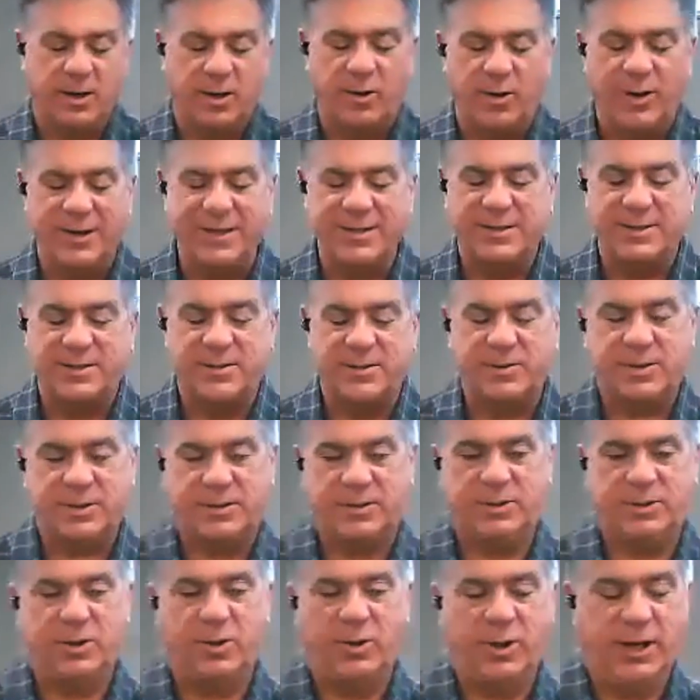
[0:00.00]
are
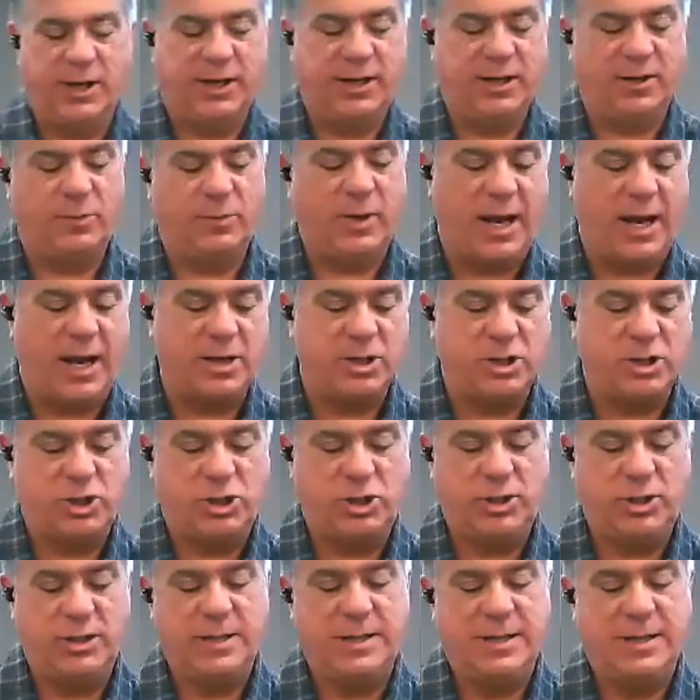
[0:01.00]
inserting the
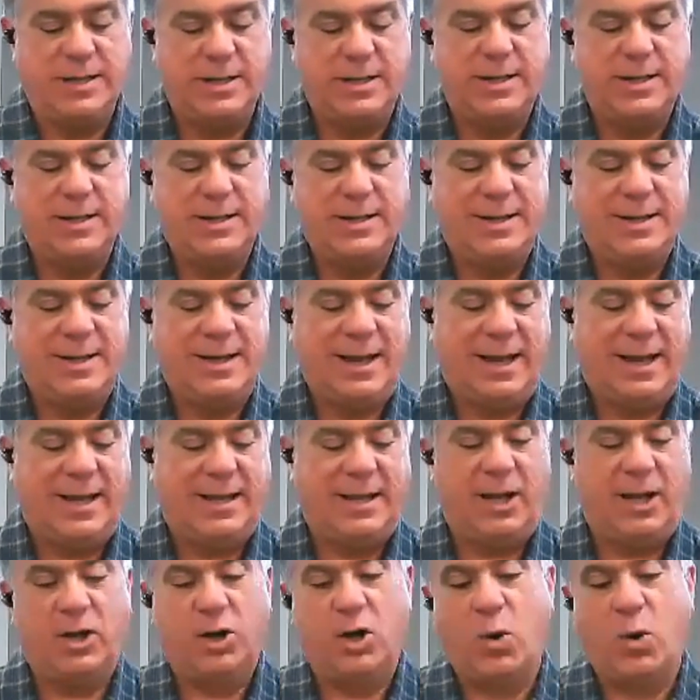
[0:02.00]
wrench
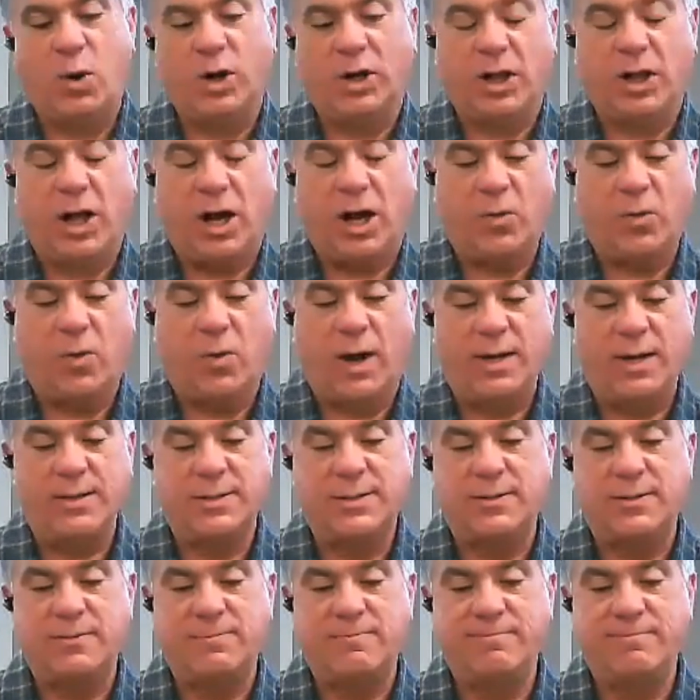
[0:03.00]
and they're going
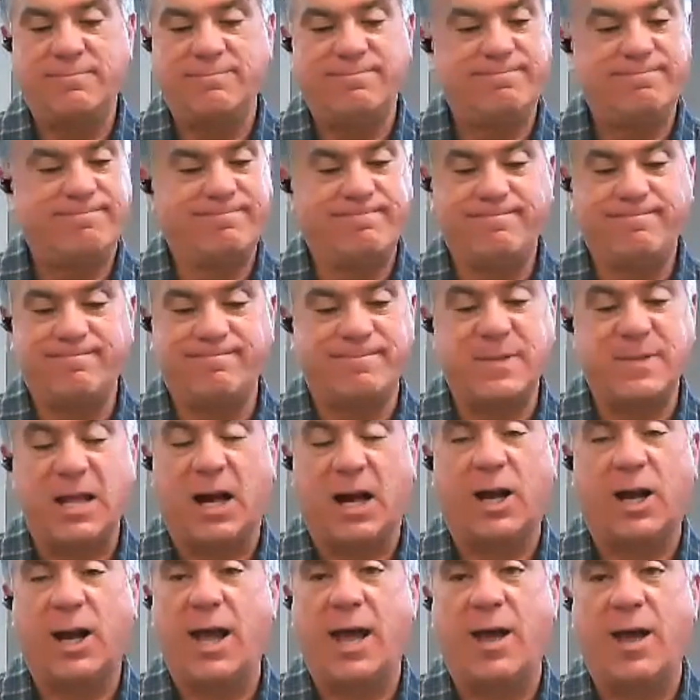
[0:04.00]
clockwise.
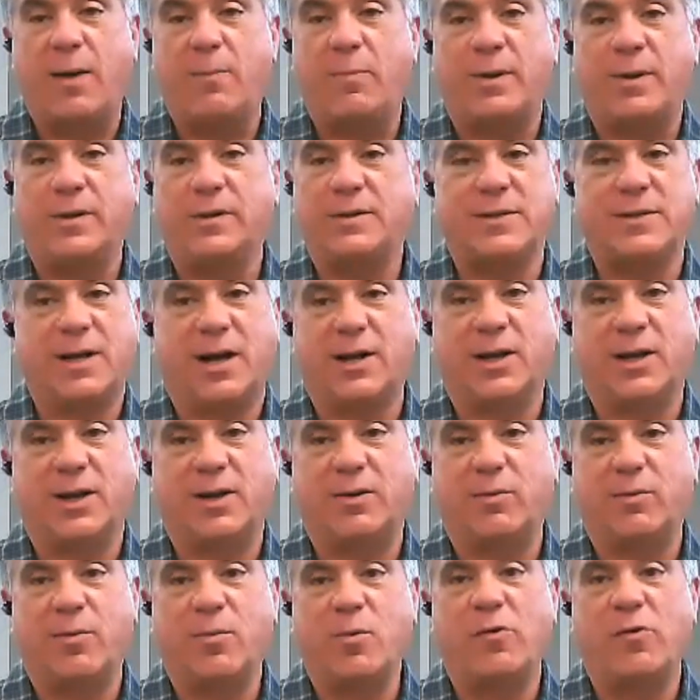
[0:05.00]
Not going to happen. It's not going
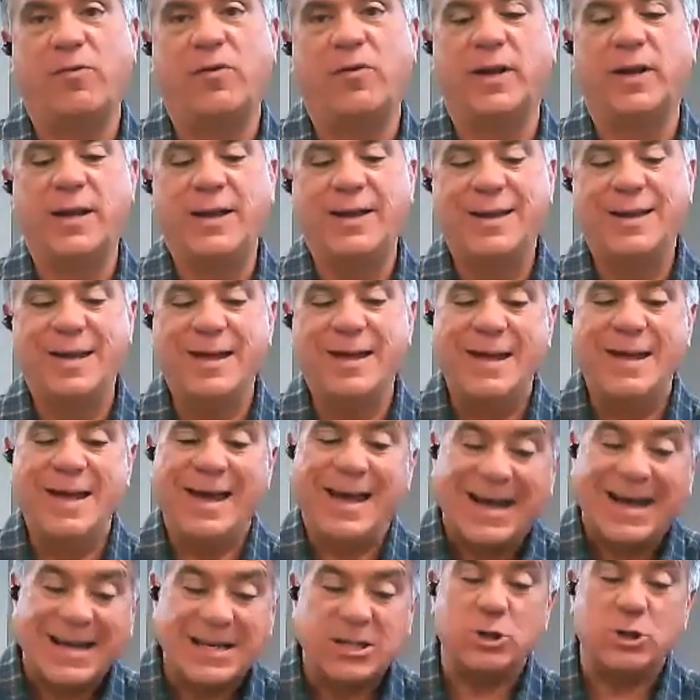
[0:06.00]
to remove it.
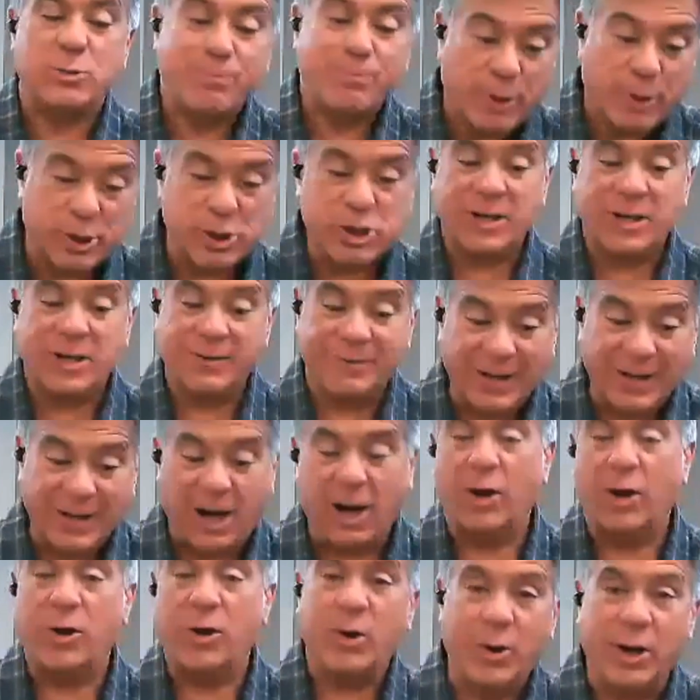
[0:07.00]
As you're pushing
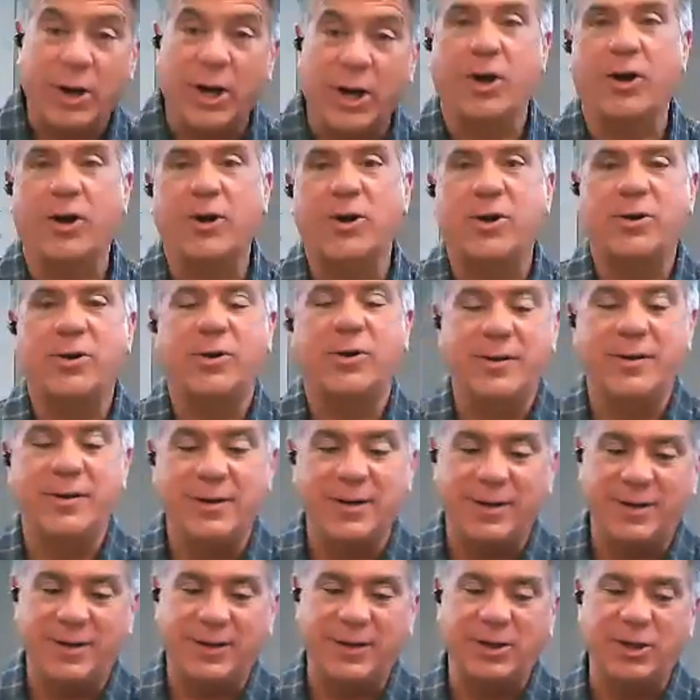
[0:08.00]
harder and harder,
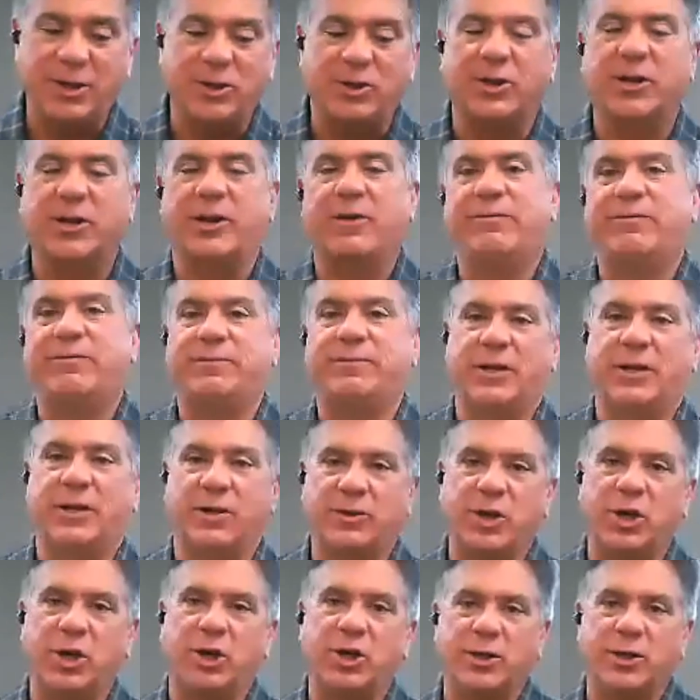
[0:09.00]
you could have,
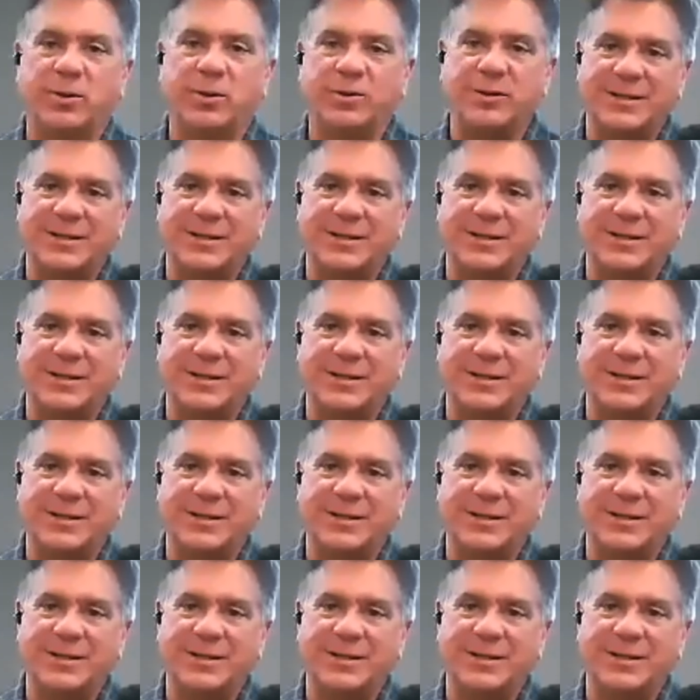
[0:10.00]
you